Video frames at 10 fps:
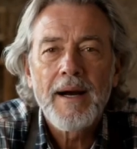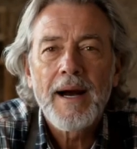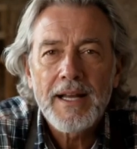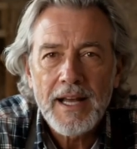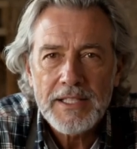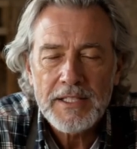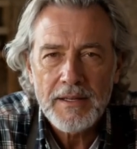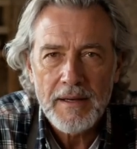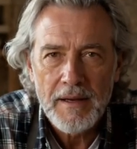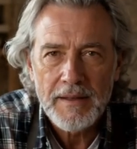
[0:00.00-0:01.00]
And yes,
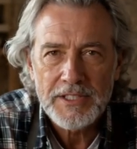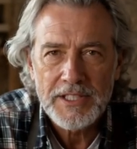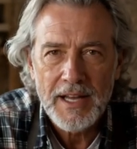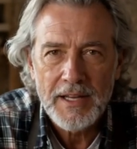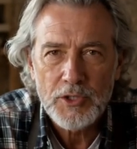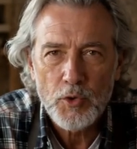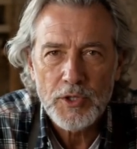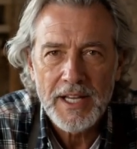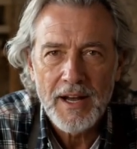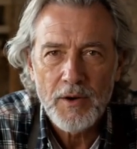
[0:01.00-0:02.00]
the Stanley tool
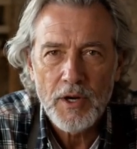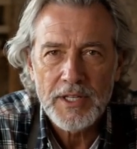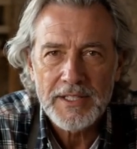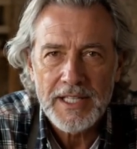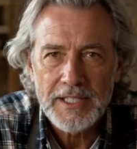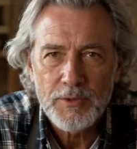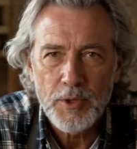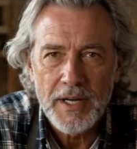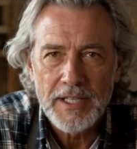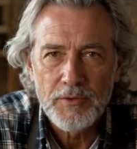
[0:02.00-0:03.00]
catalog contains
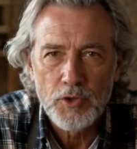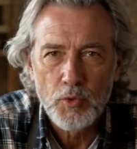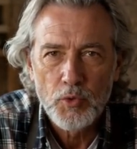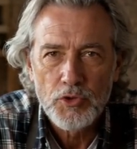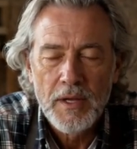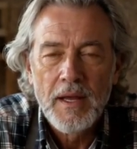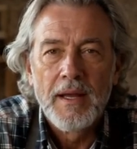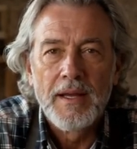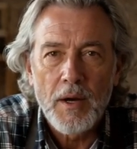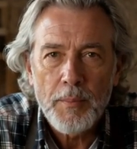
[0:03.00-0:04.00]
plenty of tools
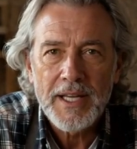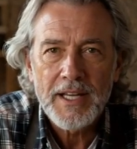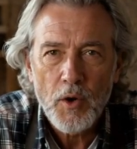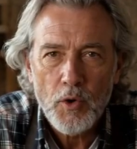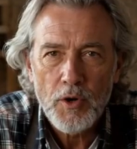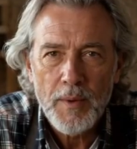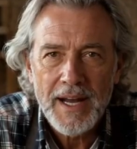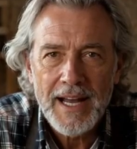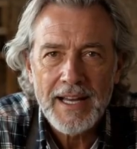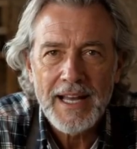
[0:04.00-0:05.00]
that are mediocre by
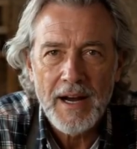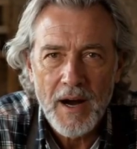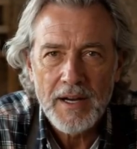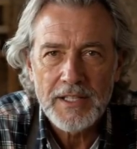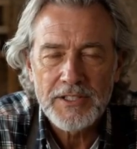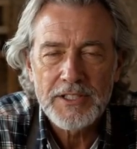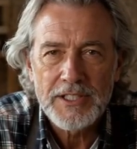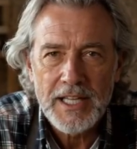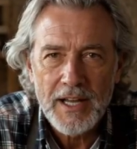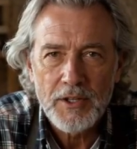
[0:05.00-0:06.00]
any honest
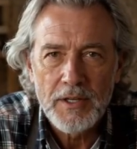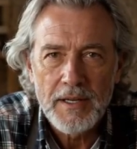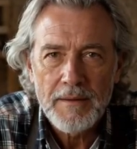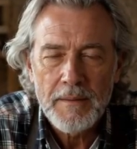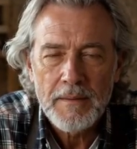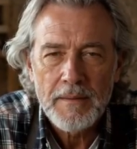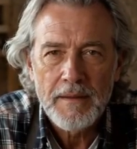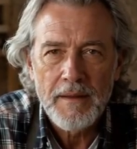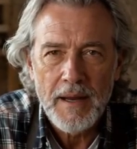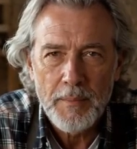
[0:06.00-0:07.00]
standard.
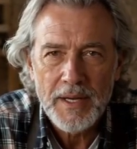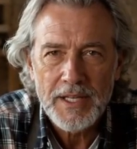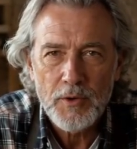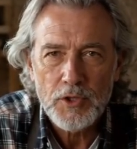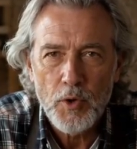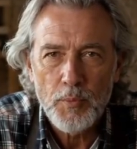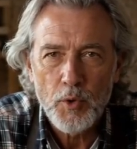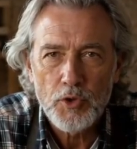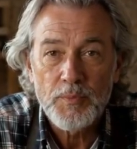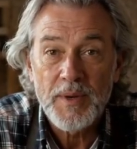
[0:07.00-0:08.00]
But here is what
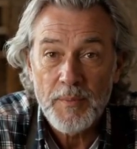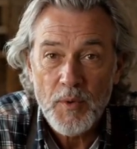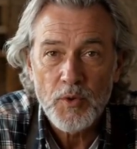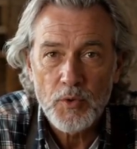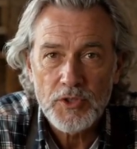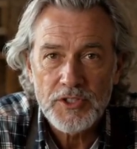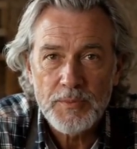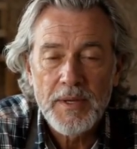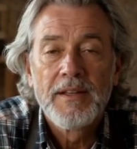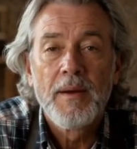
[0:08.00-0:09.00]
most people who
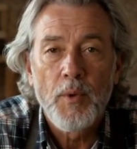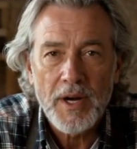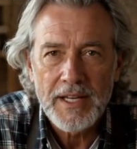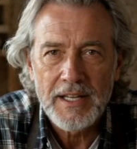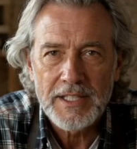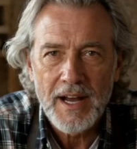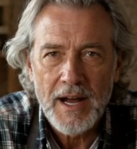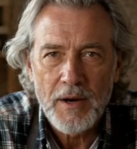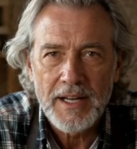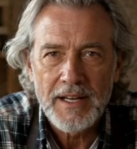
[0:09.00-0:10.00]
dismiss the brand
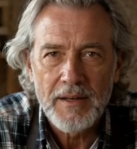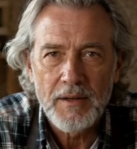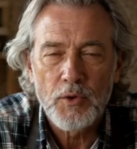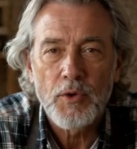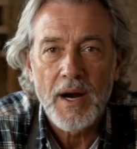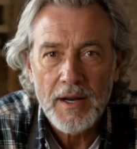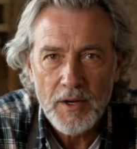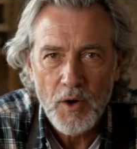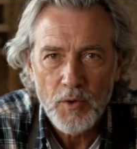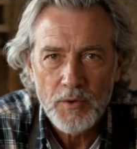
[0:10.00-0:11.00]
entirely do not
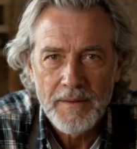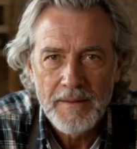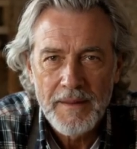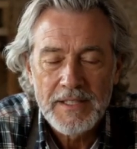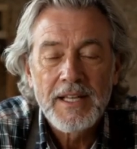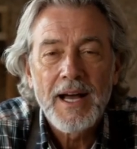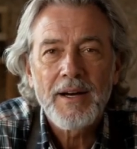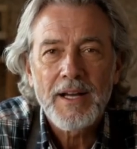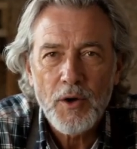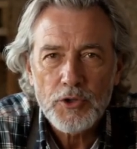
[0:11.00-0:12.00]
know.
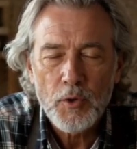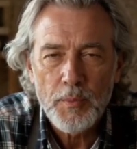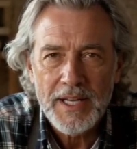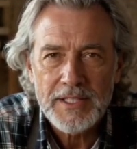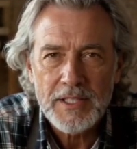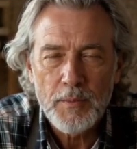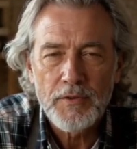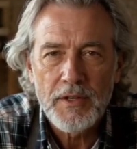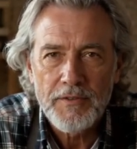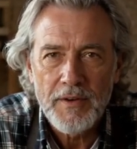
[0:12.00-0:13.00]
Stanley also made some
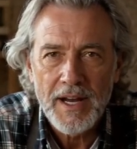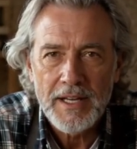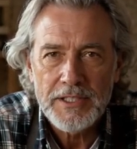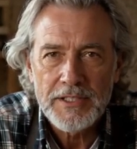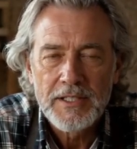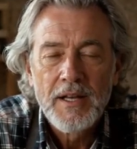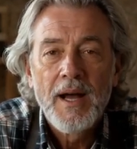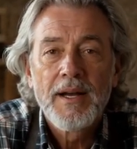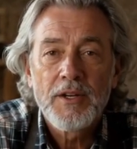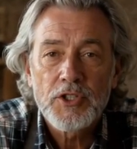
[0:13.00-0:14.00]
of the finest
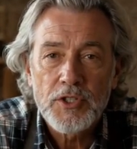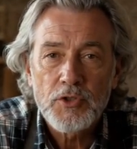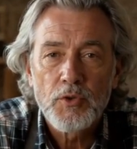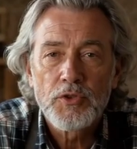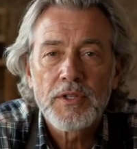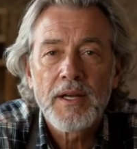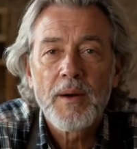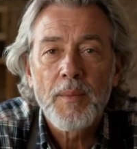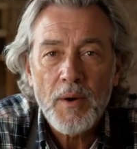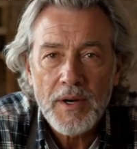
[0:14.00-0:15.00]
socket chisels in
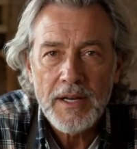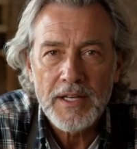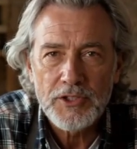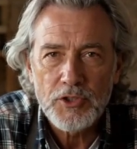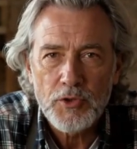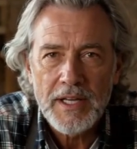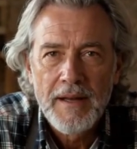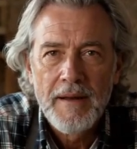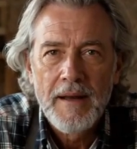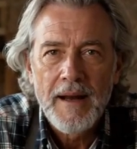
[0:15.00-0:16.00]
American history,
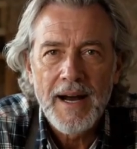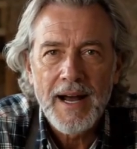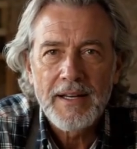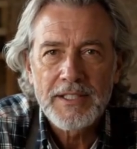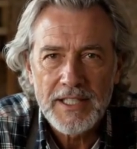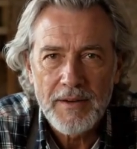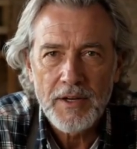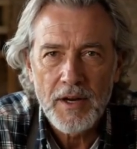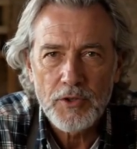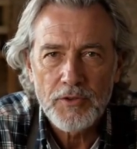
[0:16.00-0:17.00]
and the
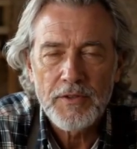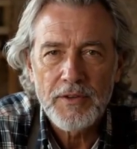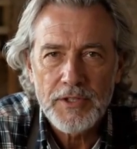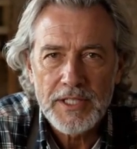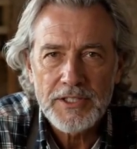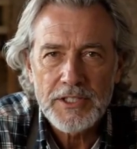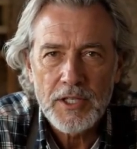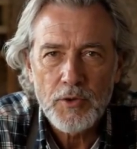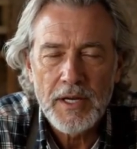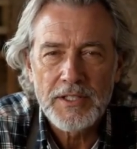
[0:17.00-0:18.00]
750
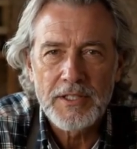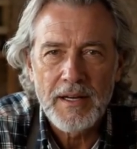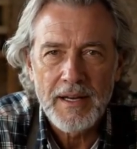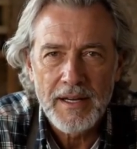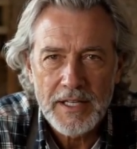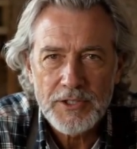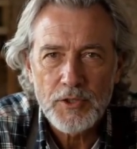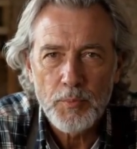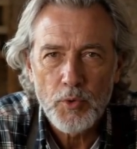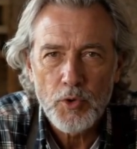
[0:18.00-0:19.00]
series is
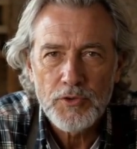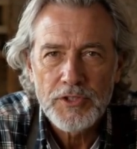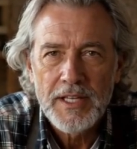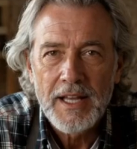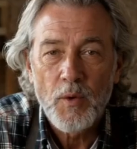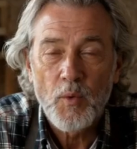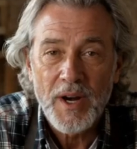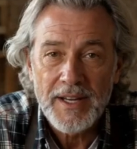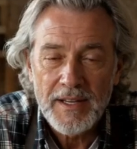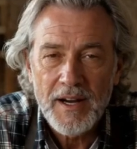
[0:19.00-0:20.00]
the proof sitting
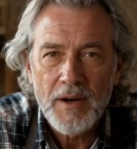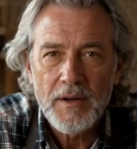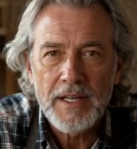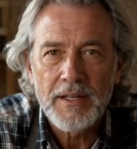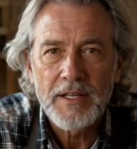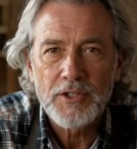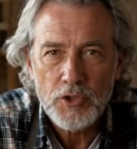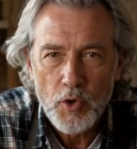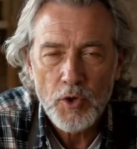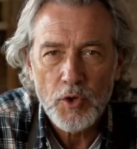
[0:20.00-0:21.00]
right there in the
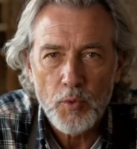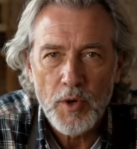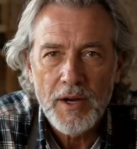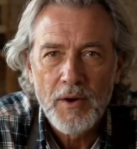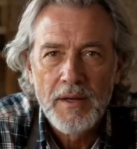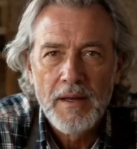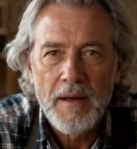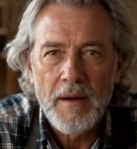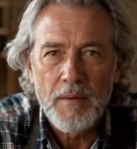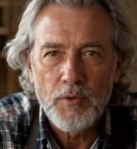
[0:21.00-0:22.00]
historical record
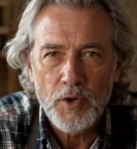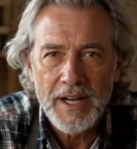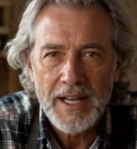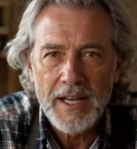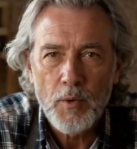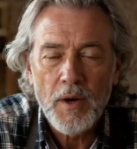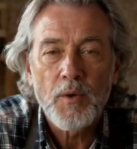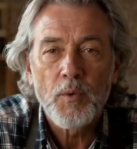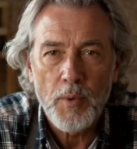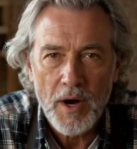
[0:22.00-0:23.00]
for anyone
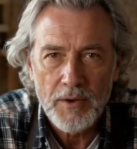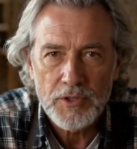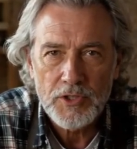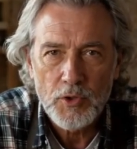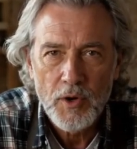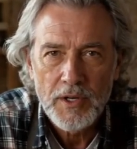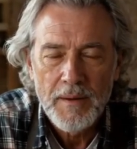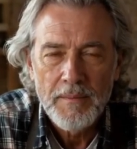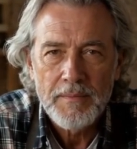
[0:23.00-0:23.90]
who bothers to look.